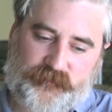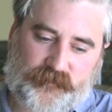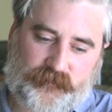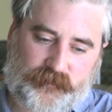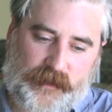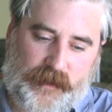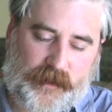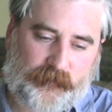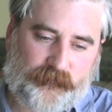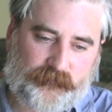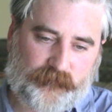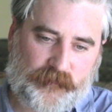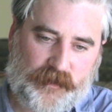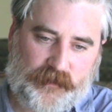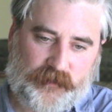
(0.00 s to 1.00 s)

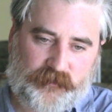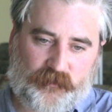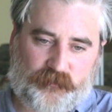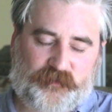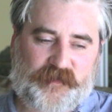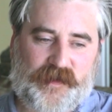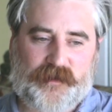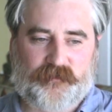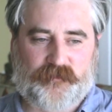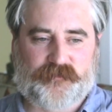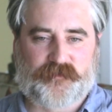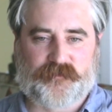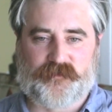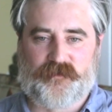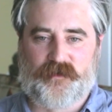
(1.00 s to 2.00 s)
So your
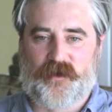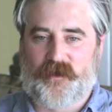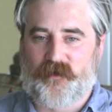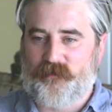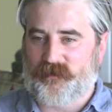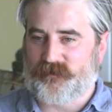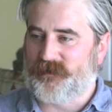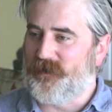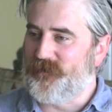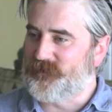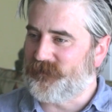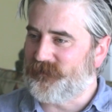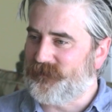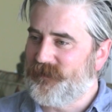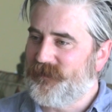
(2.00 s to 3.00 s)
protagonist doesn't know all the
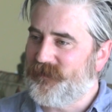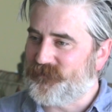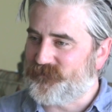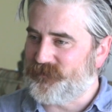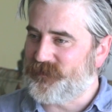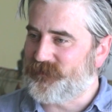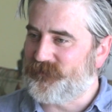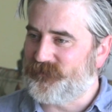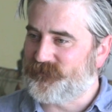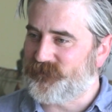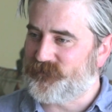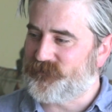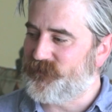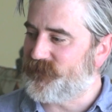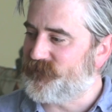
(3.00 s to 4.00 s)
local history and
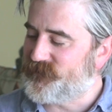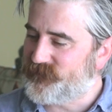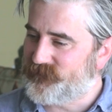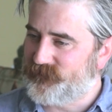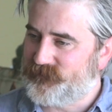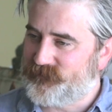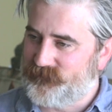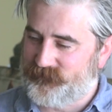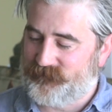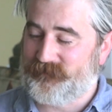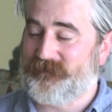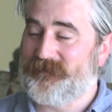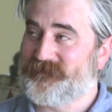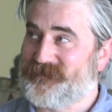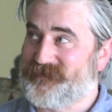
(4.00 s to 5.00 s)
culture, so you can
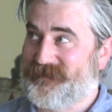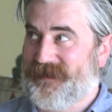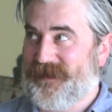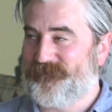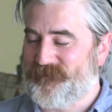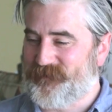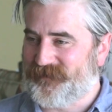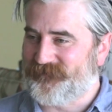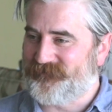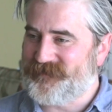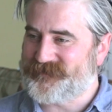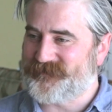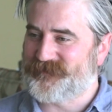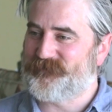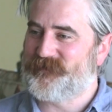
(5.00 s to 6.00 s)
not skip a bit of the
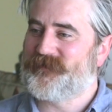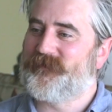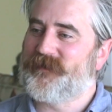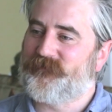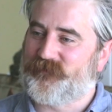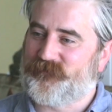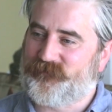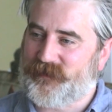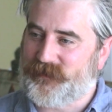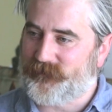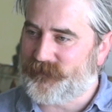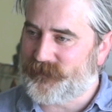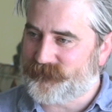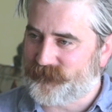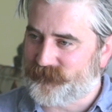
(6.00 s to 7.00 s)
research, but you don't have to feed
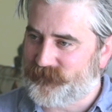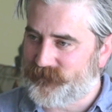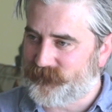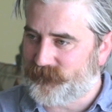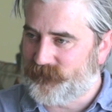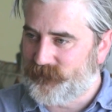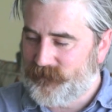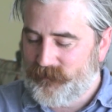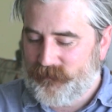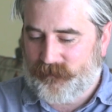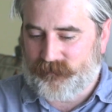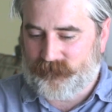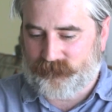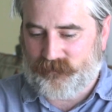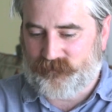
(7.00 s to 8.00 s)
all that to the reader
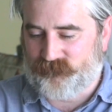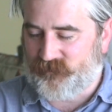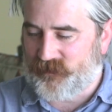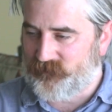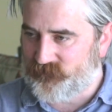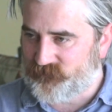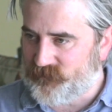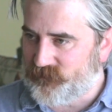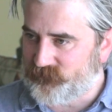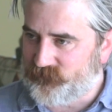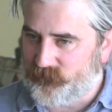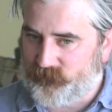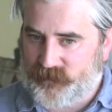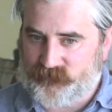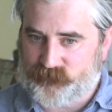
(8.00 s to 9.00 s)
in various
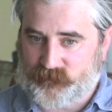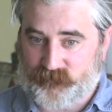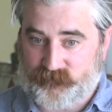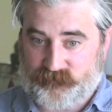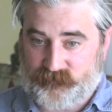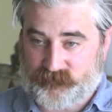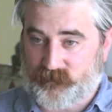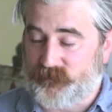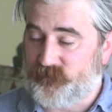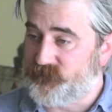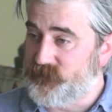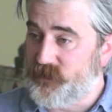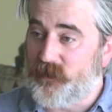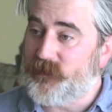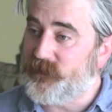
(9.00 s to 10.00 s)
artful ways, because this guy
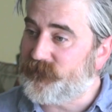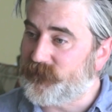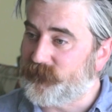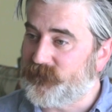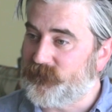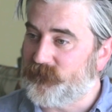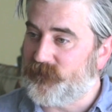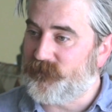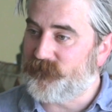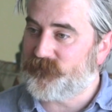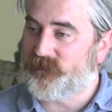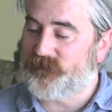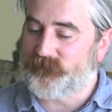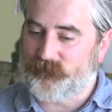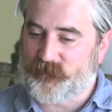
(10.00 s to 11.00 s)
doesn't know anything when he arrives,
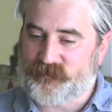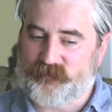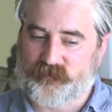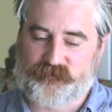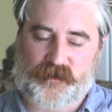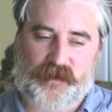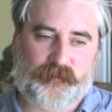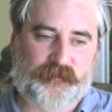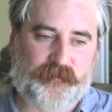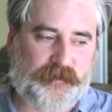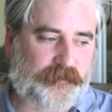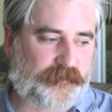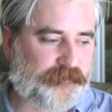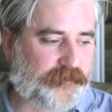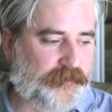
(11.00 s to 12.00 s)
so that makes your job a
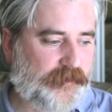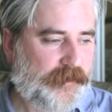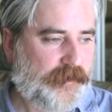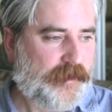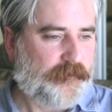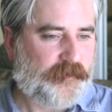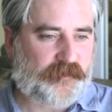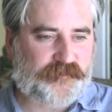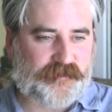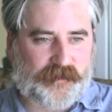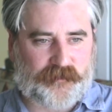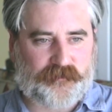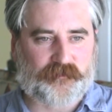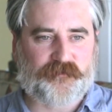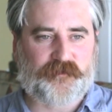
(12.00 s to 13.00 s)
bit easier. But also,
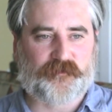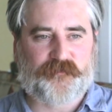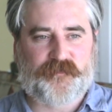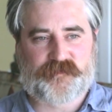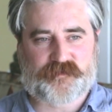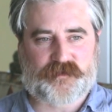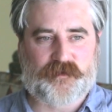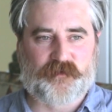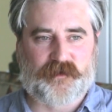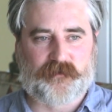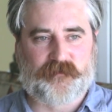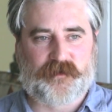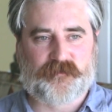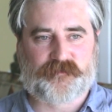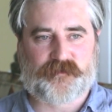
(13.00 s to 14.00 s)
yeah, you're physically
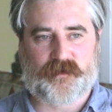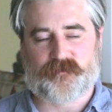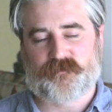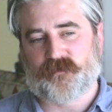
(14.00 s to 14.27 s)
bringing readers there.